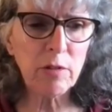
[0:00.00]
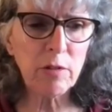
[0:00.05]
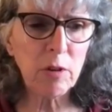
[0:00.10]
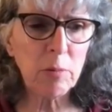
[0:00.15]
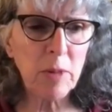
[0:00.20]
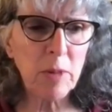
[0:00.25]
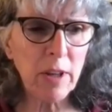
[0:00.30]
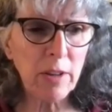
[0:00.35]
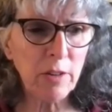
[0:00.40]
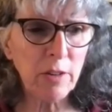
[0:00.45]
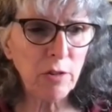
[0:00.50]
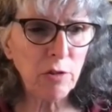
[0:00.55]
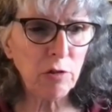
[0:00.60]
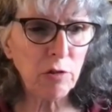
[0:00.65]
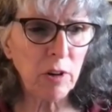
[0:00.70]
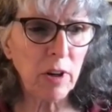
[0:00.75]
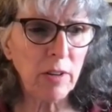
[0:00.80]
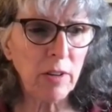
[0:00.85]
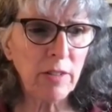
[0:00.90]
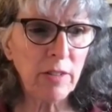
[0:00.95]
criminalized
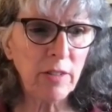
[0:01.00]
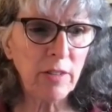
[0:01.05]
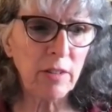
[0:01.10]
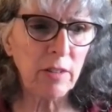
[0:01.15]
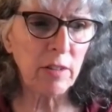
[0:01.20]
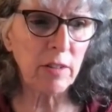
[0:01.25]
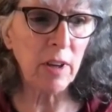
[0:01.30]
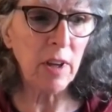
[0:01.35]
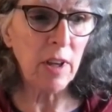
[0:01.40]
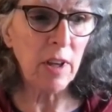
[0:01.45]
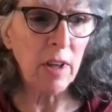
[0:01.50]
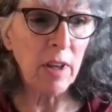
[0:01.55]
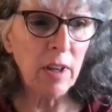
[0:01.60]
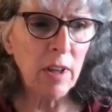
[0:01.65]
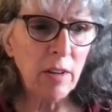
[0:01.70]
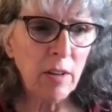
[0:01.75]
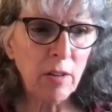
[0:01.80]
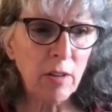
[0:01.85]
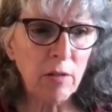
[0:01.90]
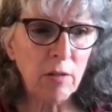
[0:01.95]
drugs, to,
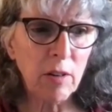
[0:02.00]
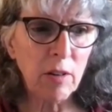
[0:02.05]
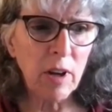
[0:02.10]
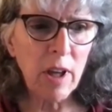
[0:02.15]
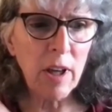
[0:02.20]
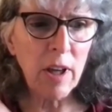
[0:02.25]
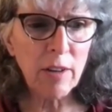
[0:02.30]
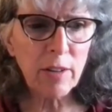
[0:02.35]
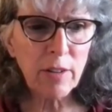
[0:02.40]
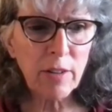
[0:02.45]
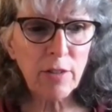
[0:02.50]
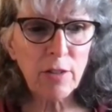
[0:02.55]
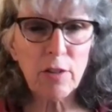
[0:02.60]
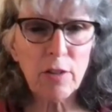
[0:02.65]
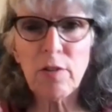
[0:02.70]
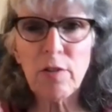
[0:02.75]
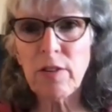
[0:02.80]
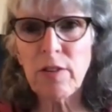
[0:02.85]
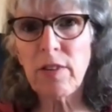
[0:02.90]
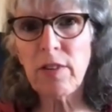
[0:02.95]
health
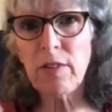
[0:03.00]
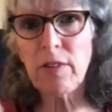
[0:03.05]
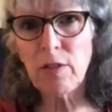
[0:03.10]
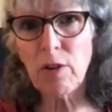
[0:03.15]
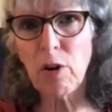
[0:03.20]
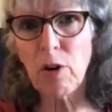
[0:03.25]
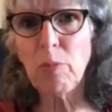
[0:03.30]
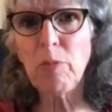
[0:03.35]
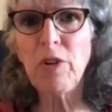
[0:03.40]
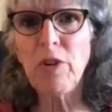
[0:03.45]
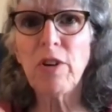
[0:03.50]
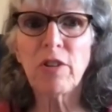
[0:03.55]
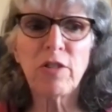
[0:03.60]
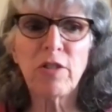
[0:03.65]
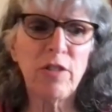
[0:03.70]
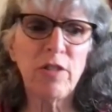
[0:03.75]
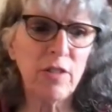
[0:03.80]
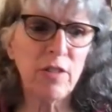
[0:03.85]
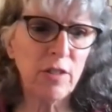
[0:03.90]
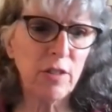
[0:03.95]
services, harm
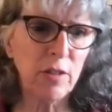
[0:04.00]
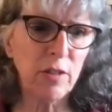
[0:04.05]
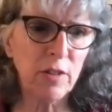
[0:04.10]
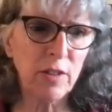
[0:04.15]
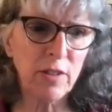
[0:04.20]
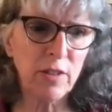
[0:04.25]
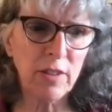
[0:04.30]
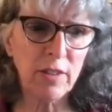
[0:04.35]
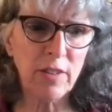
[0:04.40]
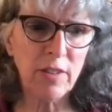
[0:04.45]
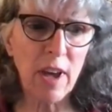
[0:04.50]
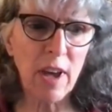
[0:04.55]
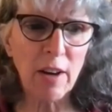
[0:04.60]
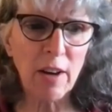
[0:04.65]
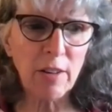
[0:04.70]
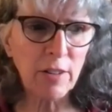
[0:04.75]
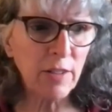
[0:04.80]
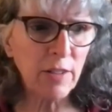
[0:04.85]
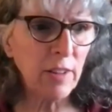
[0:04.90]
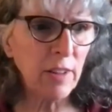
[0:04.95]
reduction services,
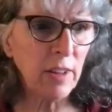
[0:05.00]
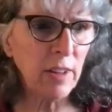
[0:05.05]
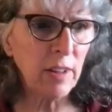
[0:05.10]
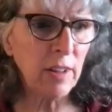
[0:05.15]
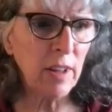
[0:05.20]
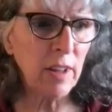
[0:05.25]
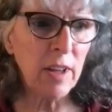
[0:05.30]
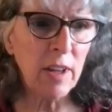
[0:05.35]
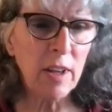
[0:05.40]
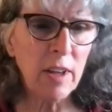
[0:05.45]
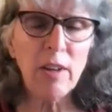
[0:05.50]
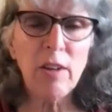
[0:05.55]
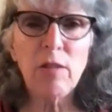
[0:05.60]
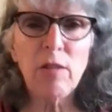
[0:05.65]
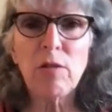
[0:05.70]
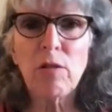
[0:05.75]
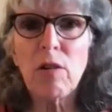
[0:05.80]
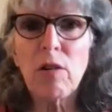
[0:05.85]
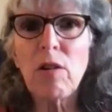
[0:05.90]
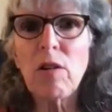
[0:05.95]
housing,
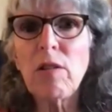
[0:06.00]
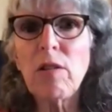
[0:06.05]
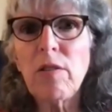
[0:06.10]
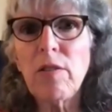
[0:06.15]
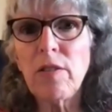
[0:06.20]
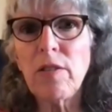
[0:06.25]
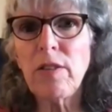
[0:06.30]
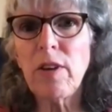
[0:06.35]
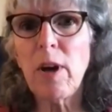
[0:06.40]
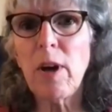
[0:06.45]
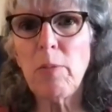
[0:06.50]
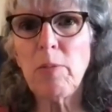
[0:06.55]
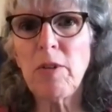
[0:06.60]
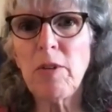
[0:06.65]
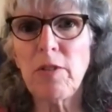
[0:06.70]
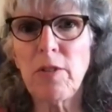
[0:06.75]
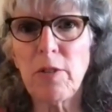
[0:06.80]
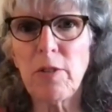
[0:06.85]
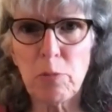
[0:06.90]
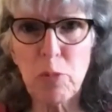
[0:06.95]
all of the types
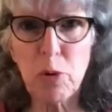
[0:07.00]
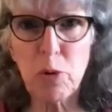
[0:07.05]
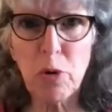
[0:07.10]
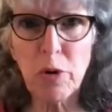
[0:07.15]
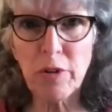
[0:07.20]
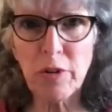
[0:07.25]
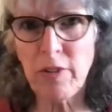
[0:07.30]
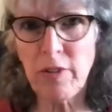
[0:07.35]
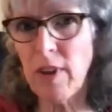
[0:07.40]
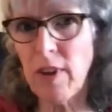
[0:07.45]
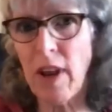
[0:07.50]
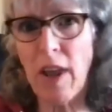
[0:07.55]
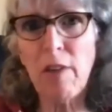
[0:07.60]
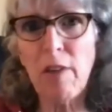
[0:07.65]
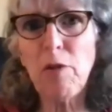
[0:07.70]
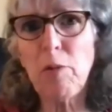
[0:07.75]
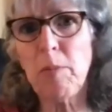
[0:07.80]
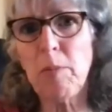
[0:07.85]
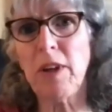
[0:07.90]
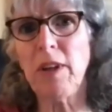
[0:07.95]
of supports that
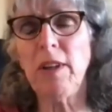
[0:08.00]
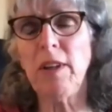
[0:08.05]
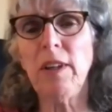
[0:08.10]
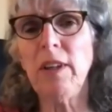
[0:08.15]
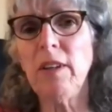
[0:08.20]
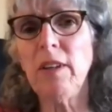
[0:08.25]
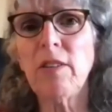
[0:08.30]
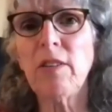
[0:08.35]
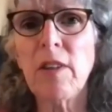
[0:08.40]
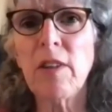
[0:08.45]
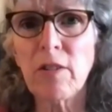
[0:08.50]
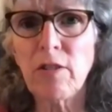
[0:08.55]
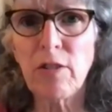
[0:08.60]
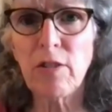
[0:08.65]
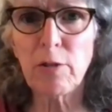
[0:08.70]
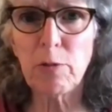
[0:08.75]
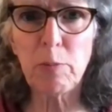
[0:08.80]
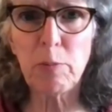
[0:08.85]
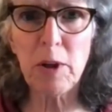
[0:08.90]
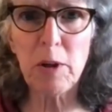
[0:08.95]
everybody needs, not
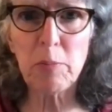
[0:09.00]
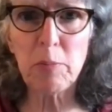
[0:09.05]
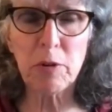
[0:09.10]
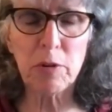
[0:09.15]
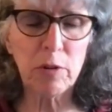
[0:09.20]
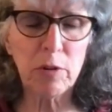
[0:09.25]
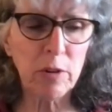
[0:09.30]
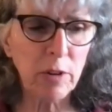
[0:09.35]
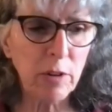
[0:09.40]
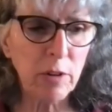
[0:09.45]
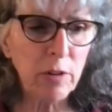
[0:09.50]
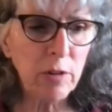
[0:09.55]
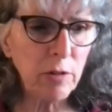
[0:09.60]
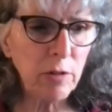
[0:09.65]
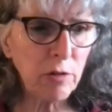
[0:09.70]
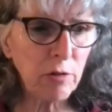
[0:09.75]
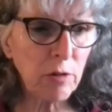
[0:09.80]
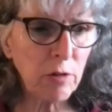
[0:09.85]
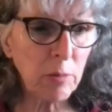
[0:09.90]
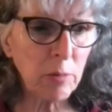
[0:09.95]
just people who
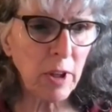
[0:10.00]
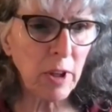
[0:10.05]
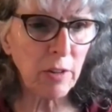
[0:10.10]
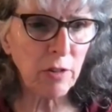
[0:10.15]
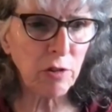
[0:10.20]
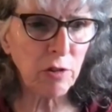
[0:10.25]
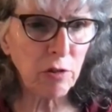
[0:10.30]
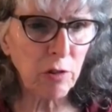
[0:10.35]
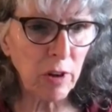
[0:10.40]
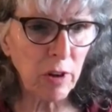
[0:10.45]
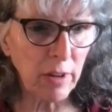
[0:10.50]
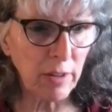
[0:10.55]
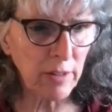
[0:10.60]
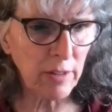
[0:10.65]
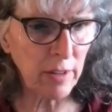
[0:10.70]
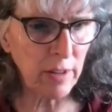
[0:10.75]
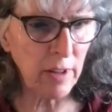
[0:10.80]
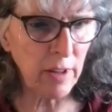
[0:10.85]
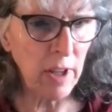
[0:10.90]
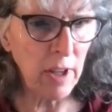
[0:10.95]
use criminalized drugs.
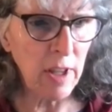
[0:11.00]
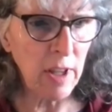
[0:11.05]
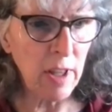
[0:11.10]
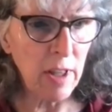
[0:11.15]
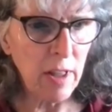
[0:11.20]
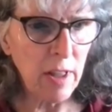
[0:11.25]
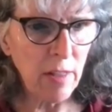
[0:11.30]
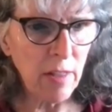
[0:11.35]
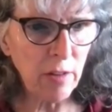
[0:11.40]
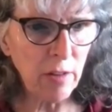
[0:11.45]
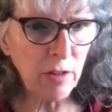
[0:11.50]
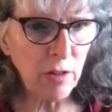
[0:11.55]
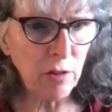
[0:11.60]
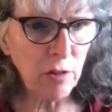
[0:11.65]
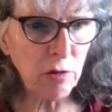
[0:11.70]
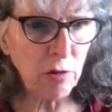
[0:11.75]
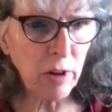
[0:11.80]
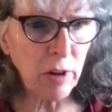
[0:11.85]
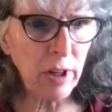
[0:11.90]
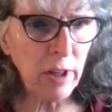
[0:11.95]
And there's a
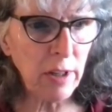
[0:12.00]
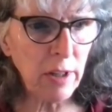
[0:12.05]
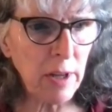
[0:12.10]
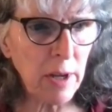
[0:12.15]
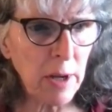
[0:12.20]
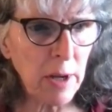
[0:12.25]
great